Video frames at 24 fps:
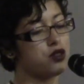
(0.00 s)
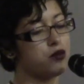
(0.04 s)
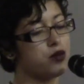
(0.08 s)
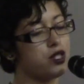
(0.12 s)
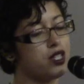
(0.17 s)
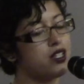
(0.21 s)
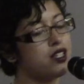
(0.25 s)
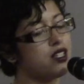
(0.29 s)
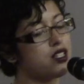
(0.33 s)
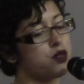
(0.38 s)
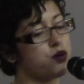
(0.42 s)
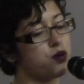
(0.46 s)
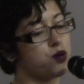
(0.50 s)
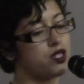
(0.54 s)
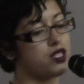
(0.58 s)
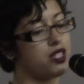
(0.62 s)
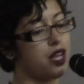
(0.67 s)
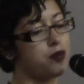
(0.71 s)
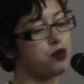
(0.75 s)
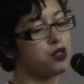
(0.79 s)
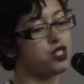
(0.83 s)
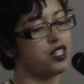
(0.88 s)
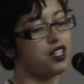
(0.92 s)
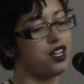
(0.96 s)
Media's
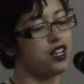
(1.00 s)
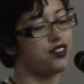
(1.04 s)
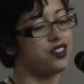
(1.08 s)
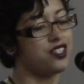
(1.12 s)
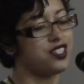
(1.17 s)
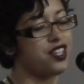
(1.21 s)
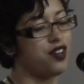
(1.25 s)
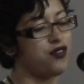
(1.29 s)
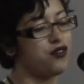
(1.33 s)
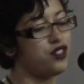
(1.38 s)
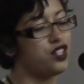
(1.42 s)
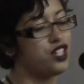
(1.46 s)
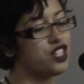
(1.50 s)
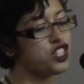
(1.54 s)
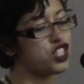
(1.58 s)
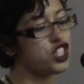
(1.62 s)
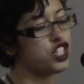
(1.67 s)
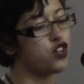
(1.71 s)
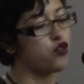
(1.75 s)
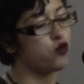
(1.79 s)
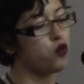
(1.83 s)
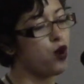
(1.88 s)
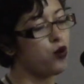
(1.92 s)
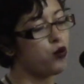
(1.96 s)
perception on the definition
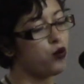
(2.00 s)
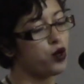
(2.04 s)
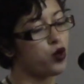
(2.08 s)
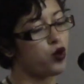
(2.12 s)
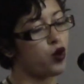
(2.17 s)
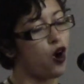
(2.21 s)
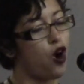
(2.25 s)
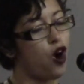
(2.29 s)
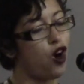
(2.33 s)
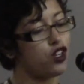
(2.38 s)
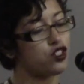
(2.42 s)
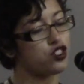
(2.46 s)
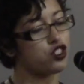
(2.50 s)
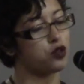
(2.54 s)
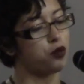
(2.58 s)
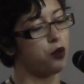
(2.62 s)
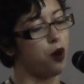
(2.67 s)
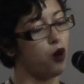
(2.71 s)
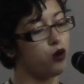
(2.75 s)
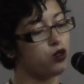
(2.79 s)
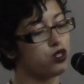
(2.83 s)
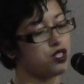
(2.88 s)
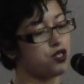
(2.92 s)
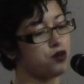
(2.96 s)
of what we are all
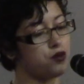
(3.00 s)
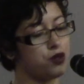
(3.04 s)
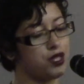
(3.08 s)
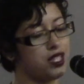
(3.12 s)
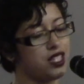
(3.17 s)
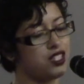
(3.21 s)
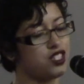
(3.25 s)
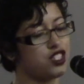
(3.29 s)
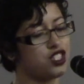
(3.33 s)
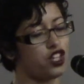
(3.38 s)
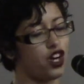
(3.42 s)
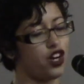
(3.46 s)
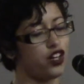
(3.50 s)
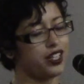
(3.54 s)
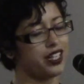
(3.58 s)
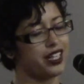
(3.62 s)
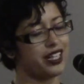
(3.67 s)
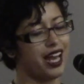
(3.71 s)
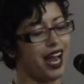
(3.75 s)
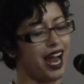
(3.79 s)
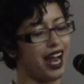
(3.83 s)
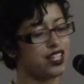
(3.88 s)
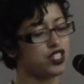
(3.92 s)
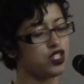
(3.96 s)
supposed to be starting
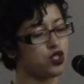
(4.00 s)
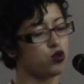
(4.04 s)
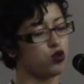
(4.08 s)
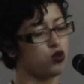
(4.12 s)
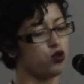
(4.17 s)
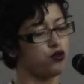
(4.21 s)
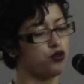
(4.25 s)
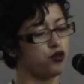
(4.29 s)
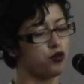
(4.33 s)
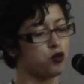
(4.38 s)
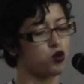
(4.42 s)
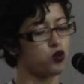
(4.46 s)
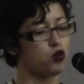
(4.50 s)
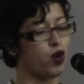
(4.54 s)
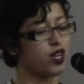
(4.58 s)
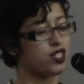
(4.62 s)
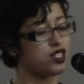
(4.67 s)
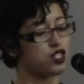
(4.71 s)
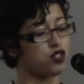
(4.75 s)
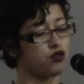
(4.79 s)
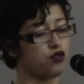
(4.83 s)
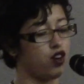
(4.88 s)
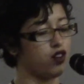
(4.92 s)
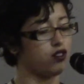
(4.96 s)
in high school from the
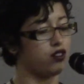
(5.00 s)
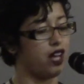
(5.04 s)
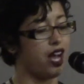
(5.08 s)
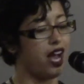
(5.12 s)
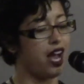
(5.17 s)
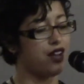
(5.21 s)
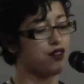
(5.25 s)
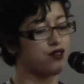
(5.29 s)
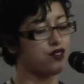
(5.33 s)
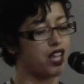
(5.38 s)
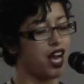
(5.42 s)
rest of our lives.